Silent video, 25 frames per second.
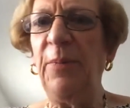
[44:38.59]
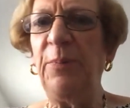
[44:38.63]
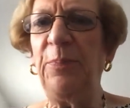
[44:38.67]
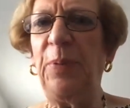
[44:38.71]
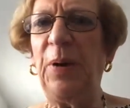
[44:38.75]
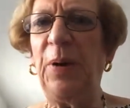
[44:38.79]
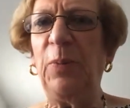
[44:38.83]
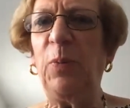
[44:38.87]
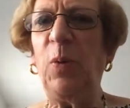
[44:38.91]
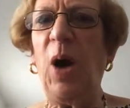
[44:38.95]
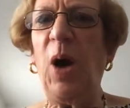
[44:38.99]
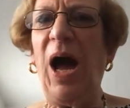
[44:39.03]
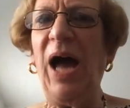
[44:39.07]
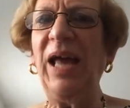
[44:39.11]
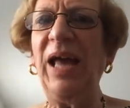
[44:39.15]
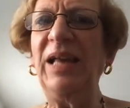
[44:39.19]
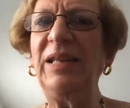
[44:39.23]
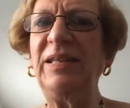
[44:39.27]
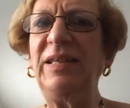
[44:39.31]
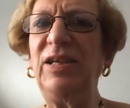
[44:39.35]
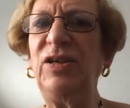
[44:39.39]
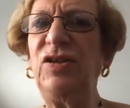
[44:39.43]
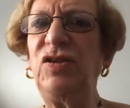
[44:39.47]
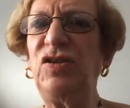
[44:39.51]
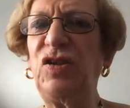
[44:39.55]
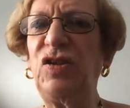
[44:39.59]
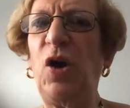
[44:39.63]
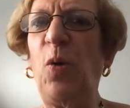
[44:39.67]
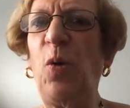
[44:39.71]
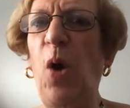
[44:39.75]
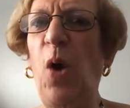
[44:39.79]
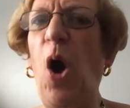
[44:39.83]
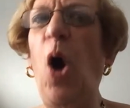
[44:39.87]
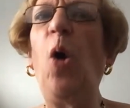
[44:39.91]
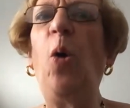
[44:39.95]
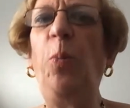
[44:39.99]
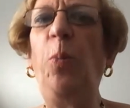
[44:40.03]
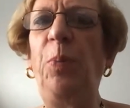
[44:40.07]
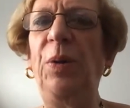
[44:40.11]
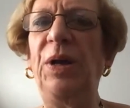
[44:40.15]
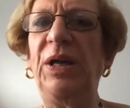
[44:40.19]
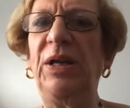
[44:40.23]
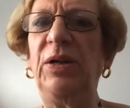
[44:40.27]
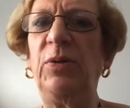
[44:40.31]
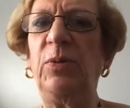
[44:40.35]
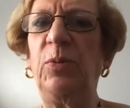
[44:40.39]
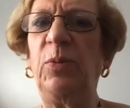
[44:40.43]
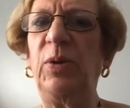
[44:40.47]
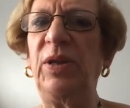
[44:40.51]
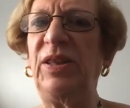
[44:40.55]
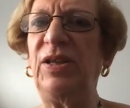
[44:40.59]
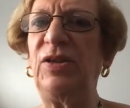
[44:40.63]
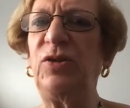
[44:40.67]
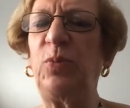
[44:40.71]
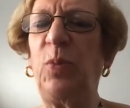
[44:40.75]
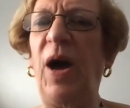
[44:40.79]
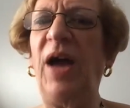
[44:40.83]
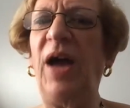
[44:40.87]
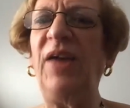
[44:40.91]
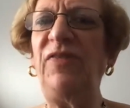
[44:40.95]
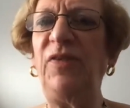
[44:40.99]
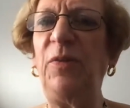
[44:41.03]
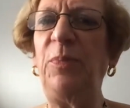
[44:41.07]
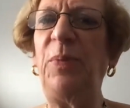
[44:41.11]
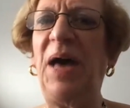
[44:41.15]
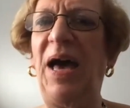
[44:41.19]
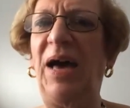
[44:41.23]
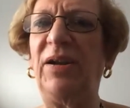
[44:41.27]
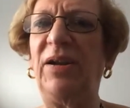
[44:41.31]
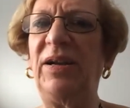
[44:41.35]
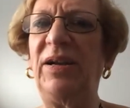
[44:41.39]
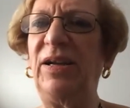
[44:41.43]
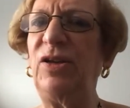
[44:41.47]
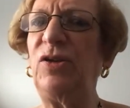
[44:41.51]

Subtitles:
but why is he so open with his wife about it?